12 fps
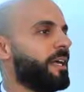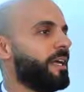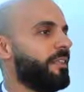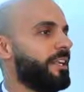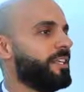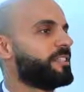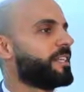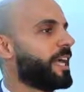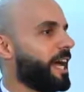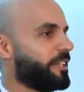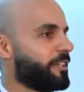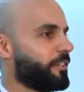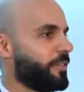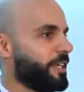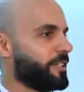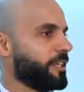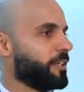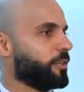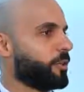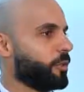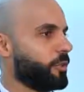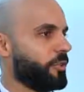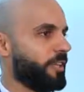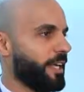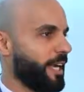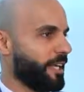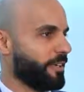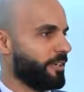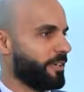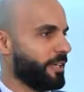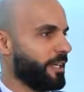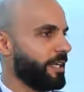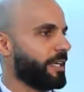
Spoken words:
These categories include the elderly,